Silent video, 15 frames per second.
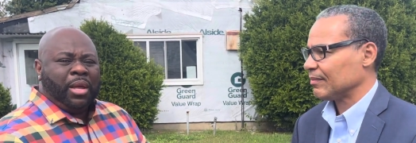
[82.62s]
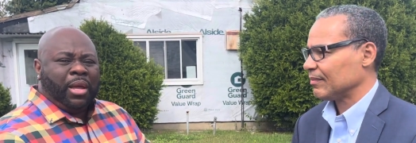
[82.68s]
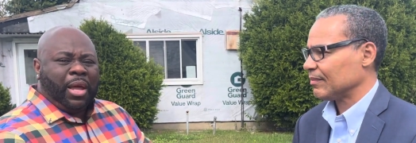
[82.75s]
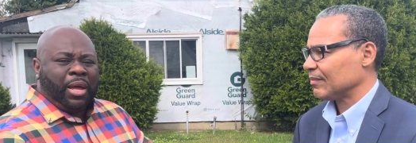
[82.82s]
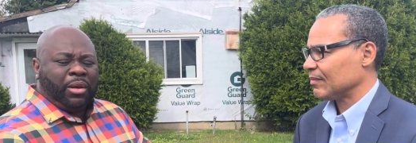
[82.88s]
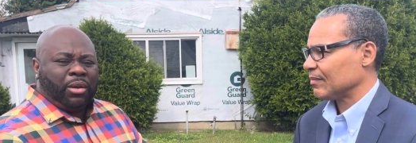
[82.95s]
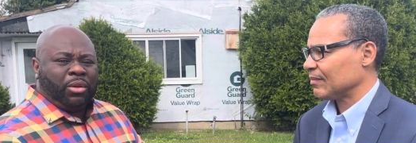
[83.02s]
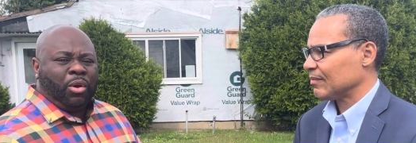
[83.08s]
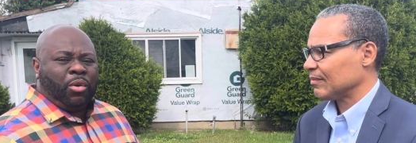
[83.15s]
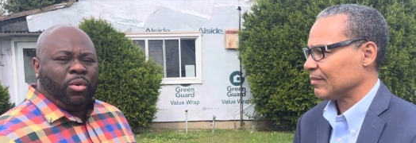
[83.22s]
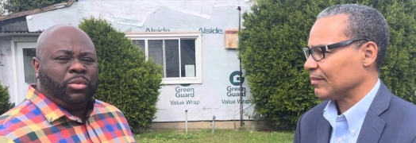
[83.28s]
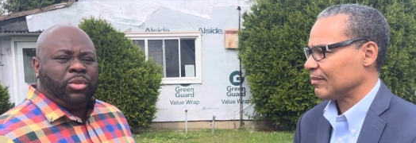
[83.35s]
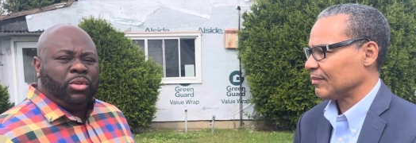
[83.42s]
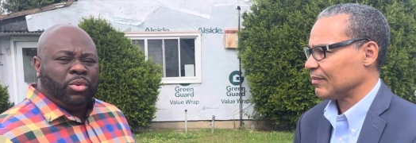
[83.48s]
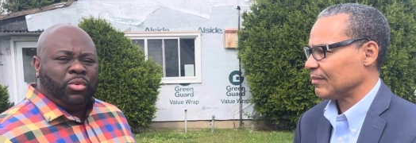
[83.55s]
Speaker 1: and go
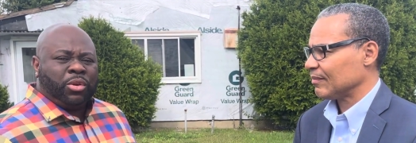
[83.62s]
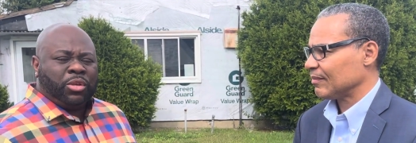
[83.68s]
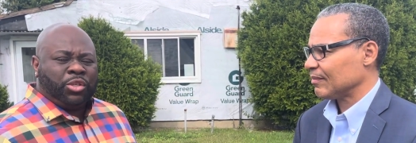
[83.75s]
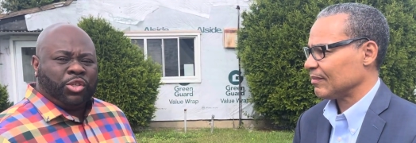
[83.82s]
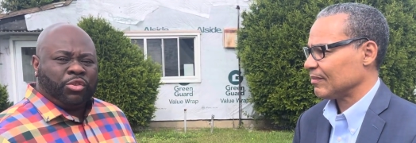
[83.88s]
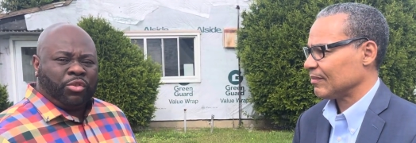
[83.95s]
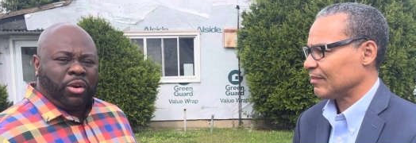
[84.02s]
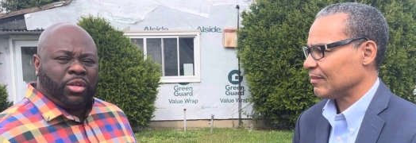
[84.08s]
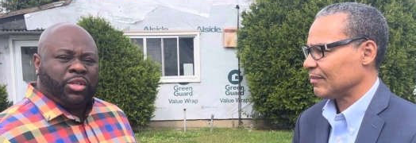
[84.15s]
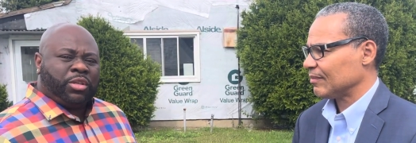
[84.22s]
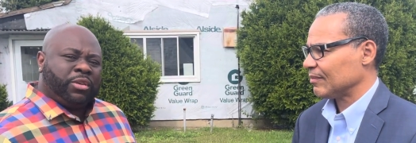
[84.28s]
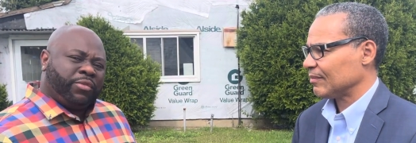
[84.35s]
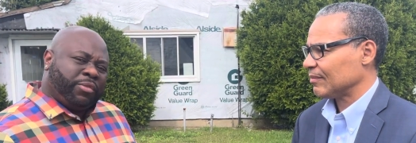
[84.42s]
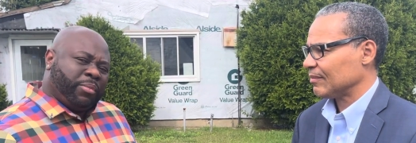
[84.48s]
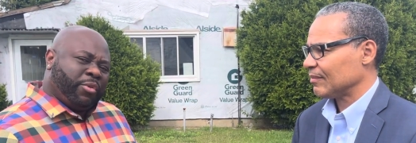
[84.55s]
new construction
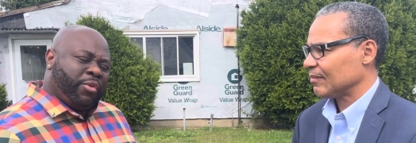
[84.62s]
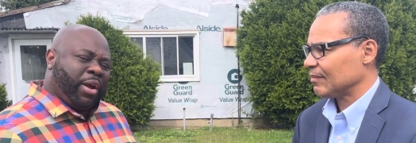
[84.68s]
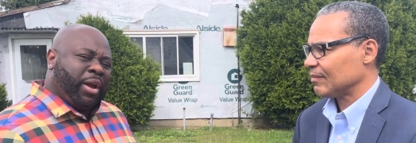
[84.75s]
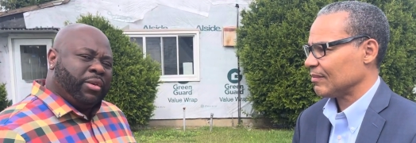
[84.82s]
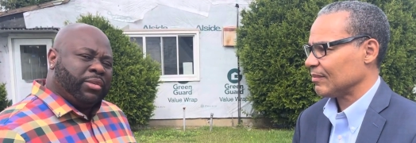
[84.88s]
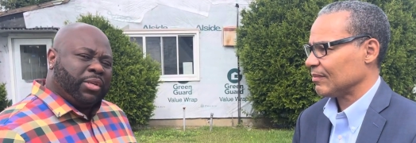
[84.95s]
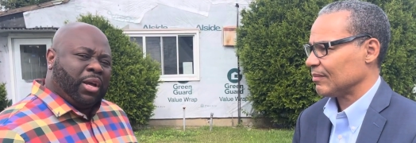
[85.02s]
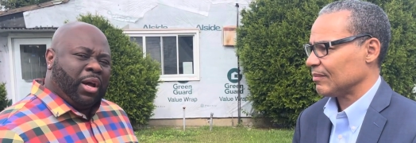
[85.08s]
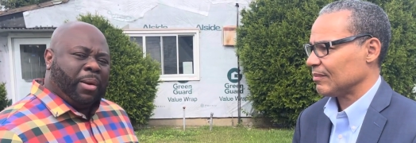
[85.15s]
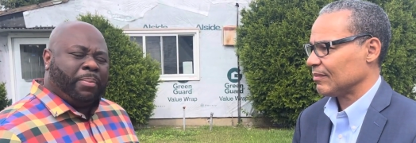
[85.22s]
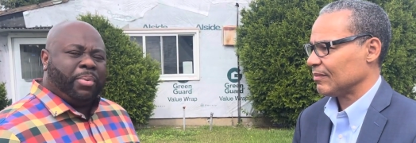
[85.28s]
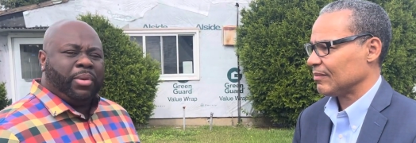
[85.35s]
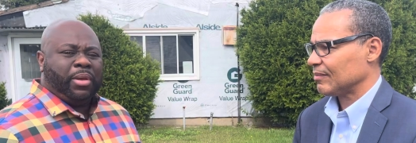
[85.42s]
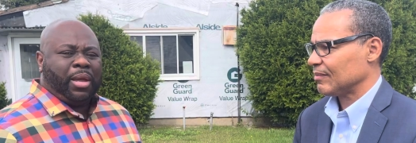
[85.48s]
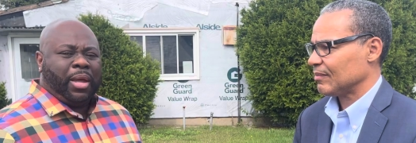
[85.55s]
from grounds up
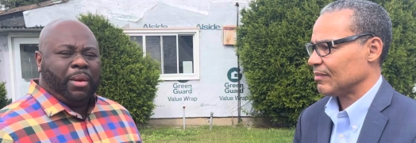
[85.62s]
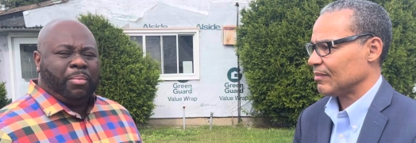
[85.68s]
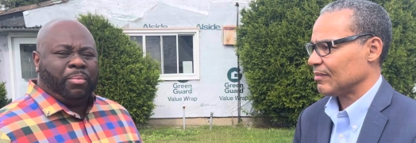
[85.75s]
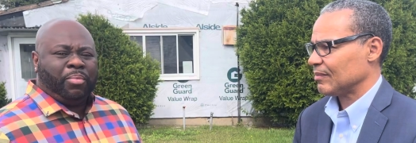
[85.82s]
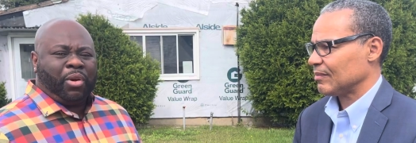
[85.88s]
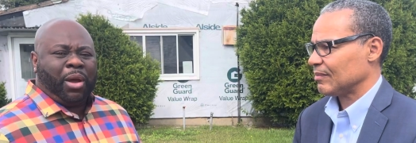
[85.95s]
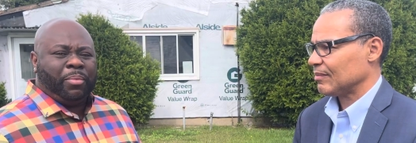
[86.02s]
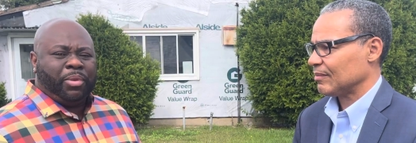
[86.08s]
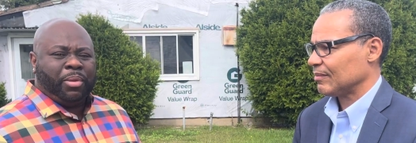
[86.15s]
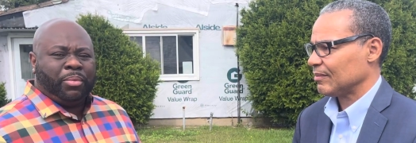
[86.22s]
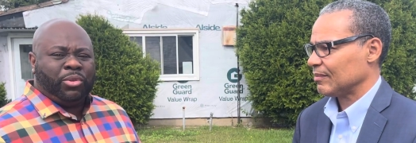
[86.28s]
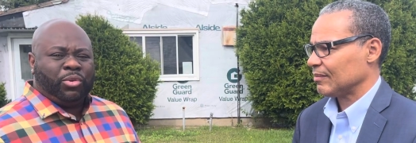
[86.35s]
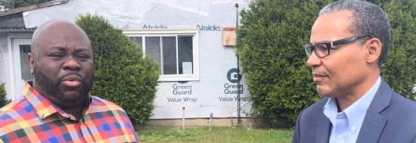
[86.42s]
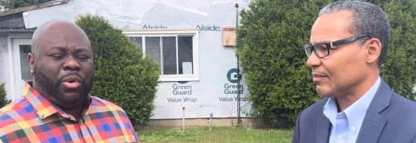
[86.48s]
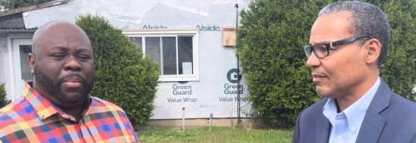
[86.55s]
and probably
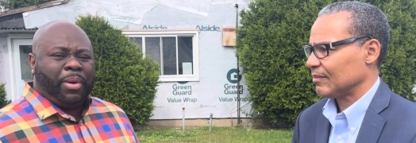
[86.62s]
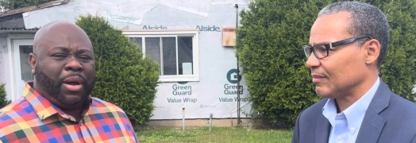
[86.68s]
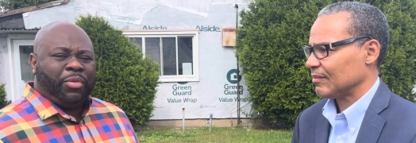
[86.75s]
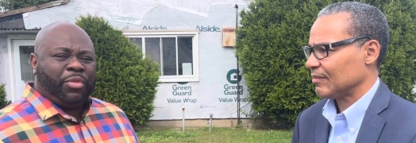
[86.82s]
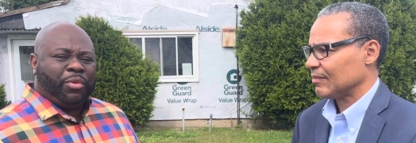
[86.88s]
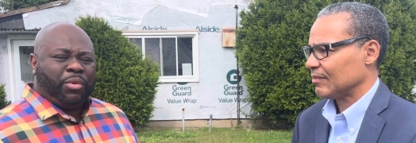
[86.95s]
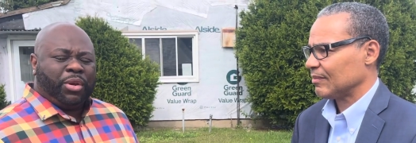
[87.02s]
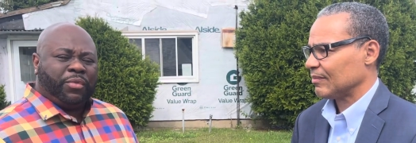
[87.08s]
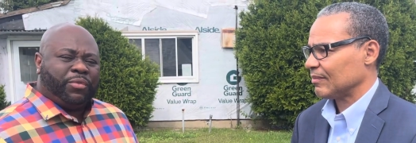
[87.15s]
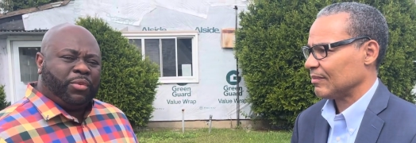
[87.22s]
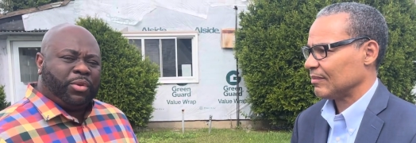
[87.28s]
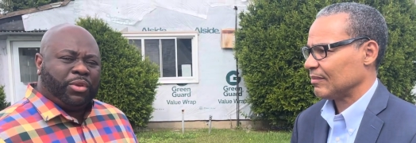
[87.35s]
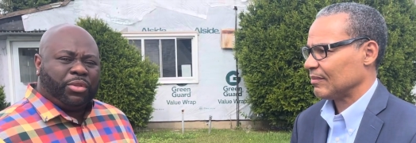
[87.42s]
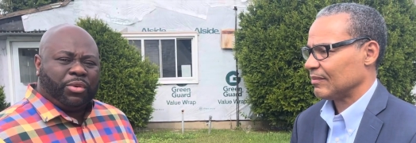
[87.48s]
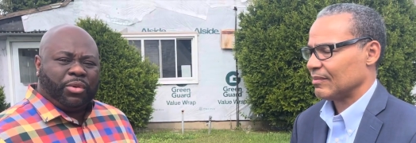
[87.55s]
do about 34
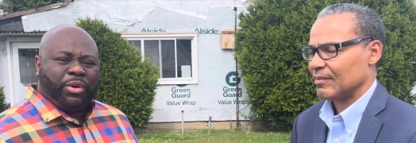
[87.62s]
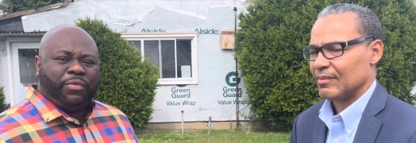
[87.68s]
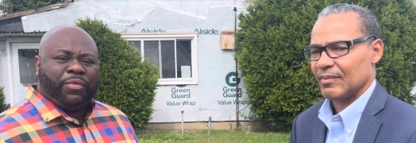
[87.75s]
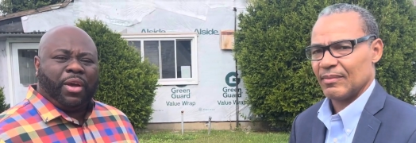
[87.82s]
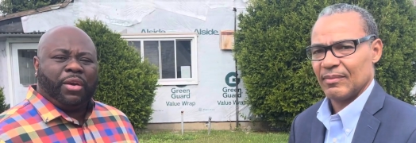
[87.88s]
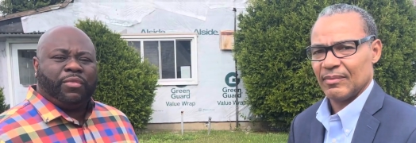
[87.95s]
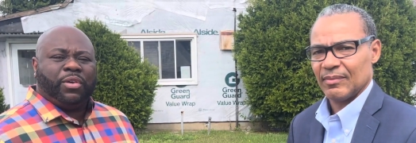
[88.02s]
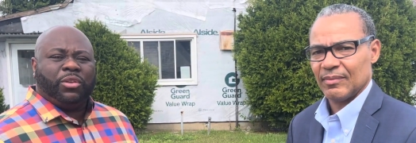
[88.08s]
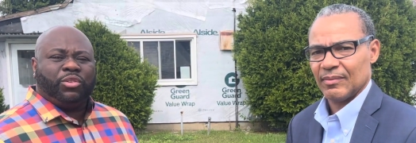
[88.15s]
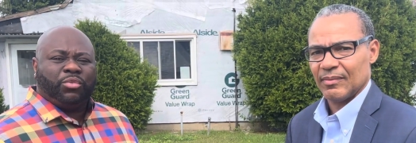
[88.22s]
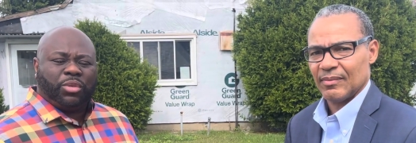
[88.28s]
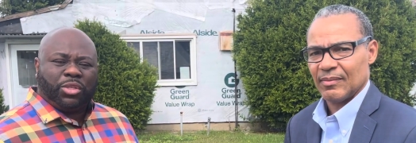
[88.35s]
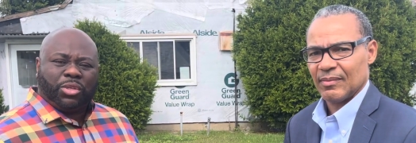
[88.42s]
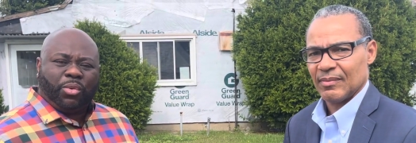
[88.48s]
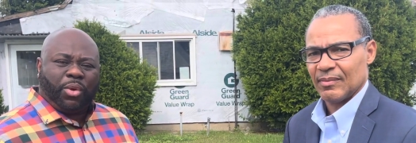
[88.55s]
to
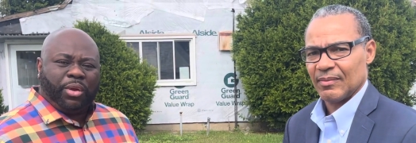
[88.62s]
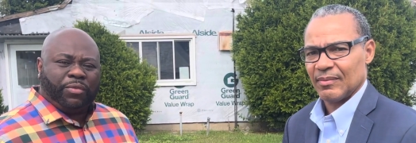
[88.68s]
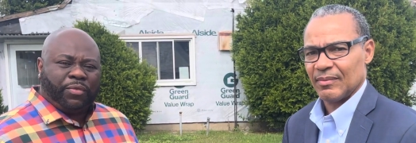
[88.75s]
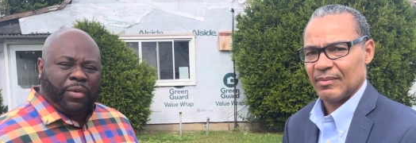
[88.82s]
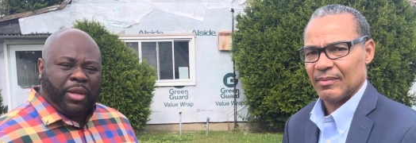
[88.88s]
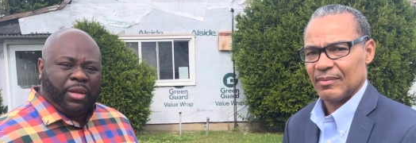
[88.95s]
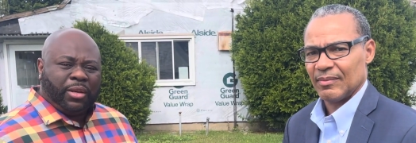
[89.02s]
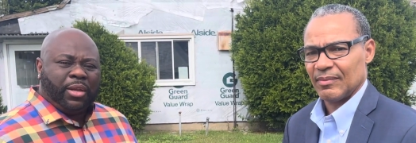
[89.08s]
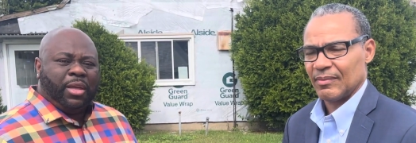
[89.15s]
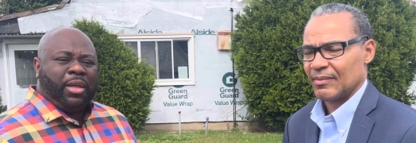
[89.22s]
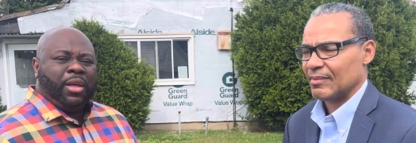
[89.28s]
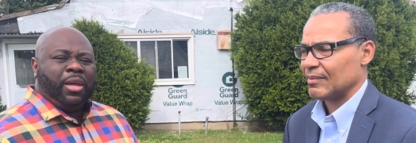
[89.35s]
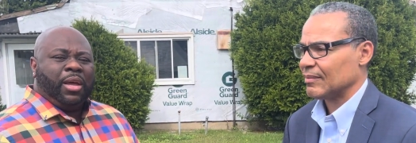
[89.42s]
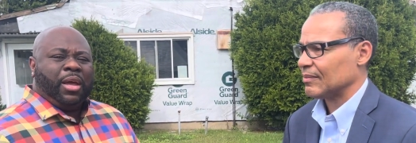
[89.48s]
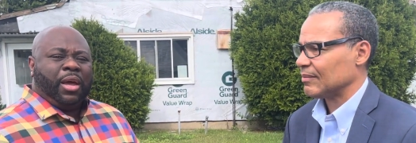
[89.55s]
3500 square feet.
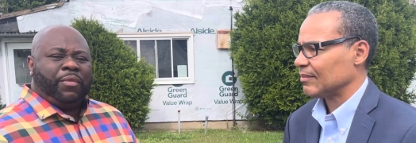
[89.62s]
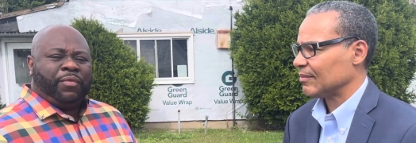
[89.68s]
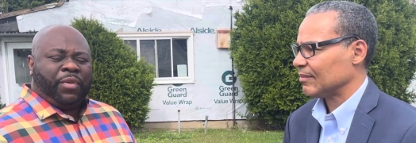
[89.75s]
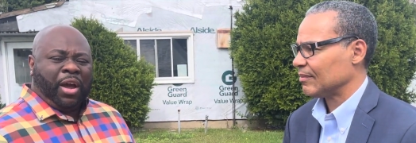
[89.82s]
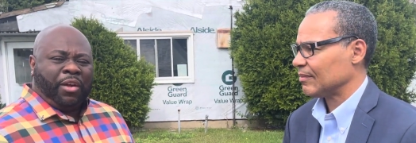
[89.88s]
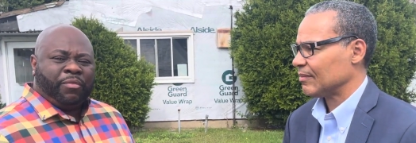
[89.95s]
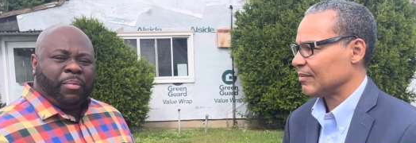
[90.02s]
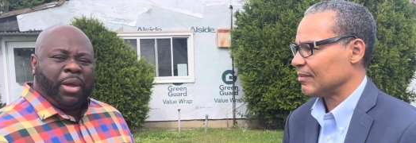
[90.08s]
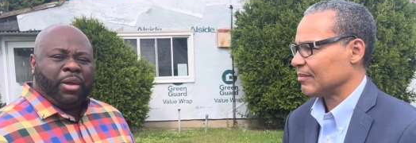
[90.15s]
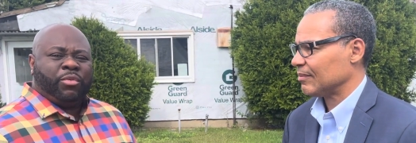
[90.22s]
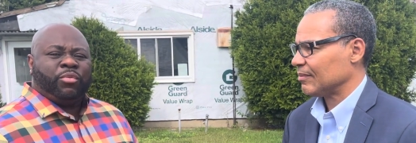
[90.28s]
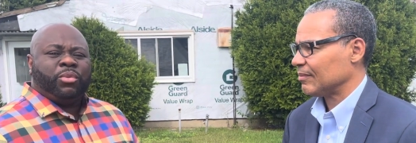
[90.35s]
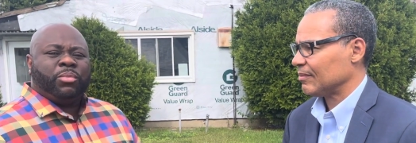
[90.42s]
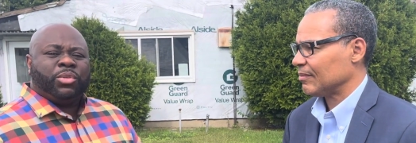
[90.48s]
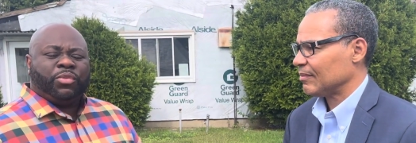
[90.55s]
Five
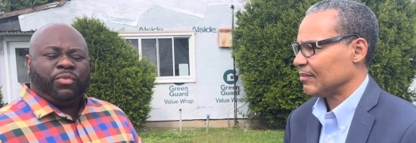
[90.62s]
bedrooms,